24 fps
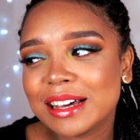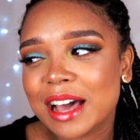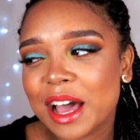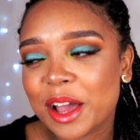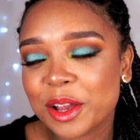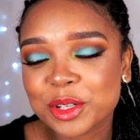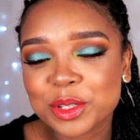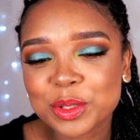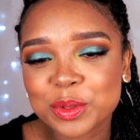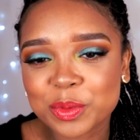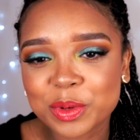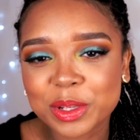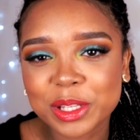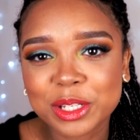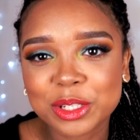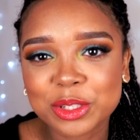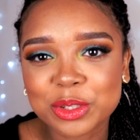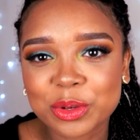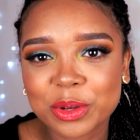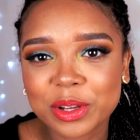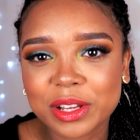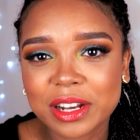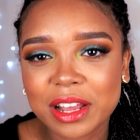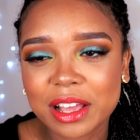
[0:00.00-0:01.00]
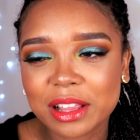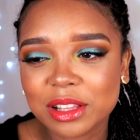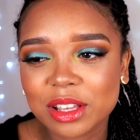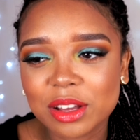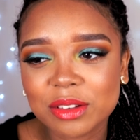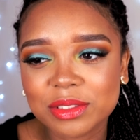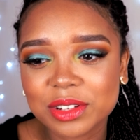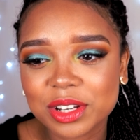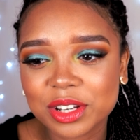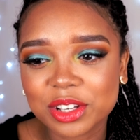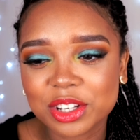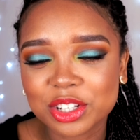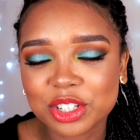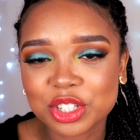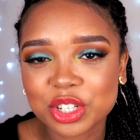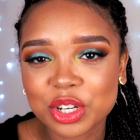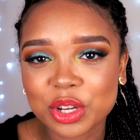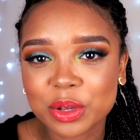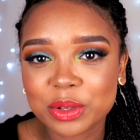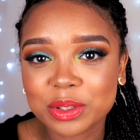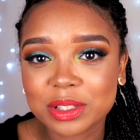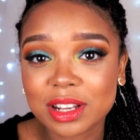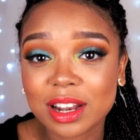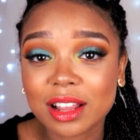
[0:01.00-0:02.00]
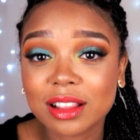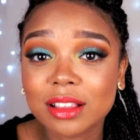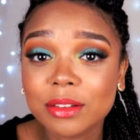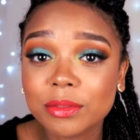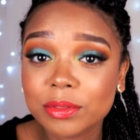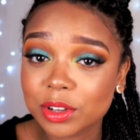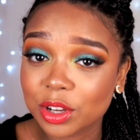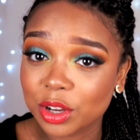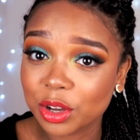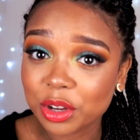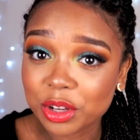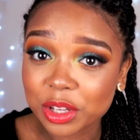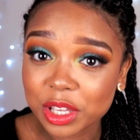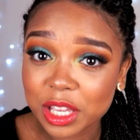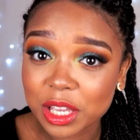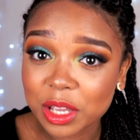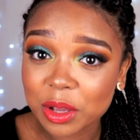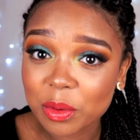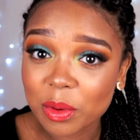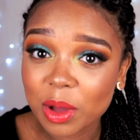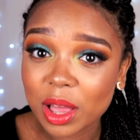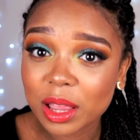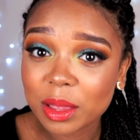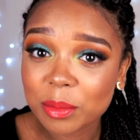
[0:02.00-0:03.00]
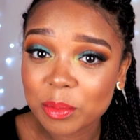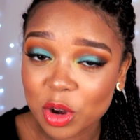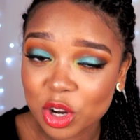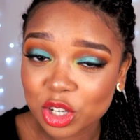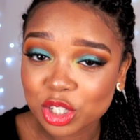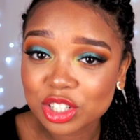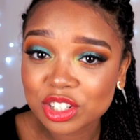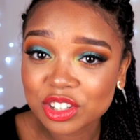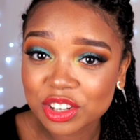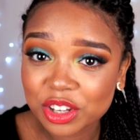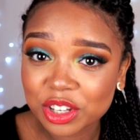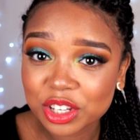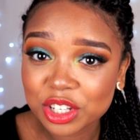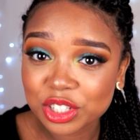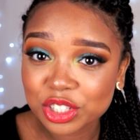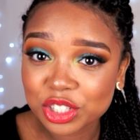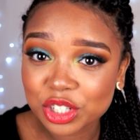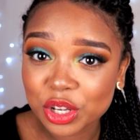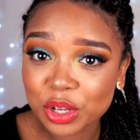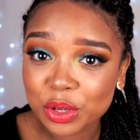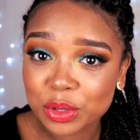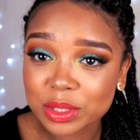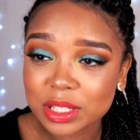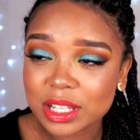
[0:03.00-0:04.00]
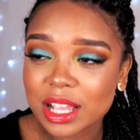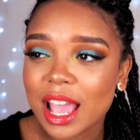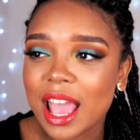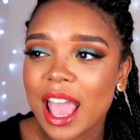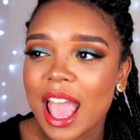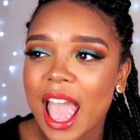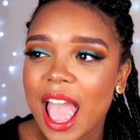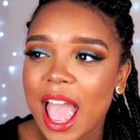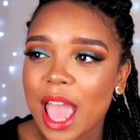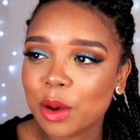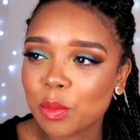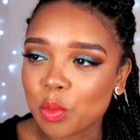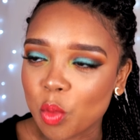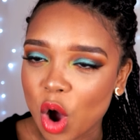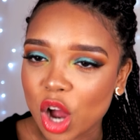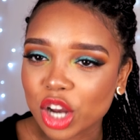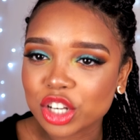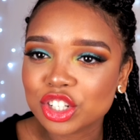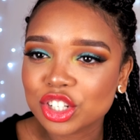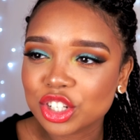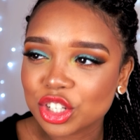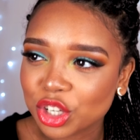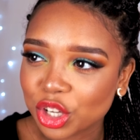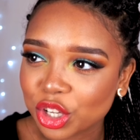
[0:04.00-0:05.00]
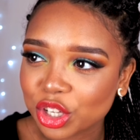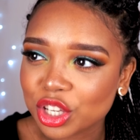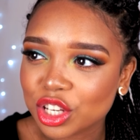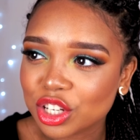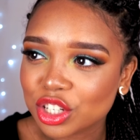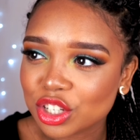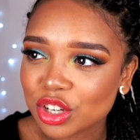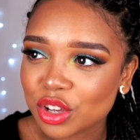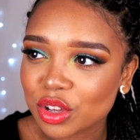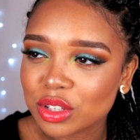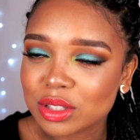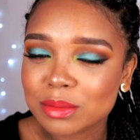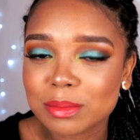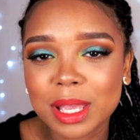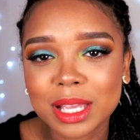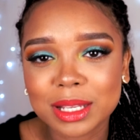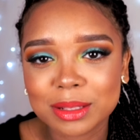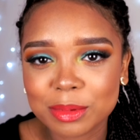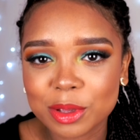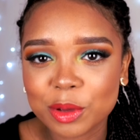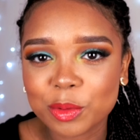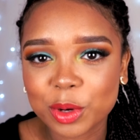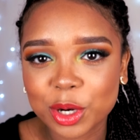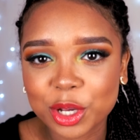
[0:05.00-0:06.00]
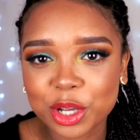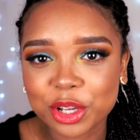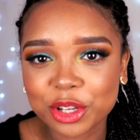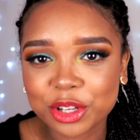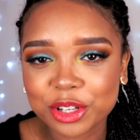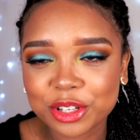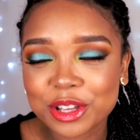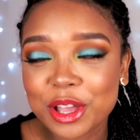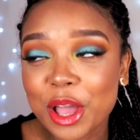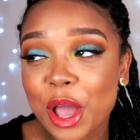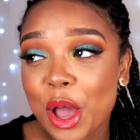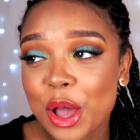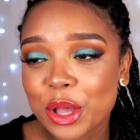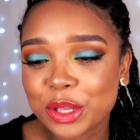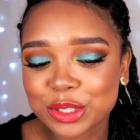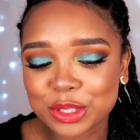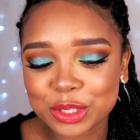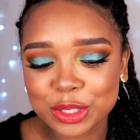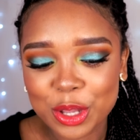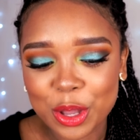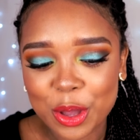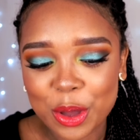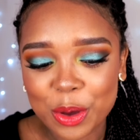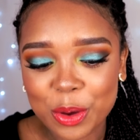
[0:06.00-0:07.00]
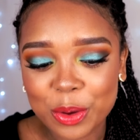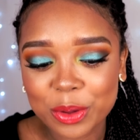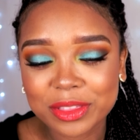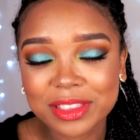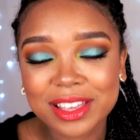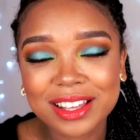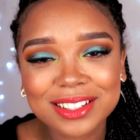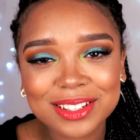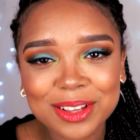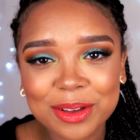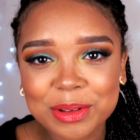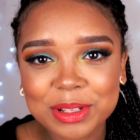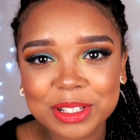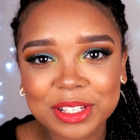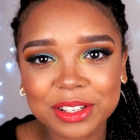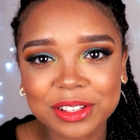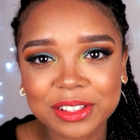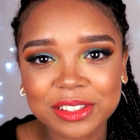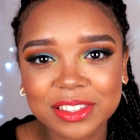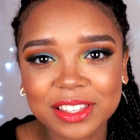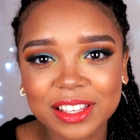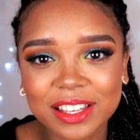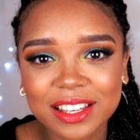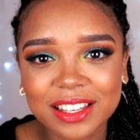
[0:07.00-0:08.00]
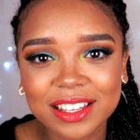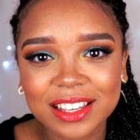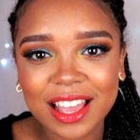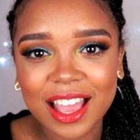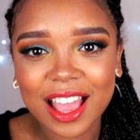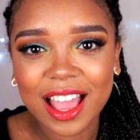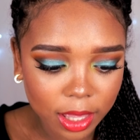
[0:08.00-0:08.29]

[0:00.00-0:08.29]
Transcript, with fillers: I just really enjoy it. I love cooking shows, and I love cooking while I'm watching cooking shows, and watching cooking shows makes me want to cook, so that's always a good thing.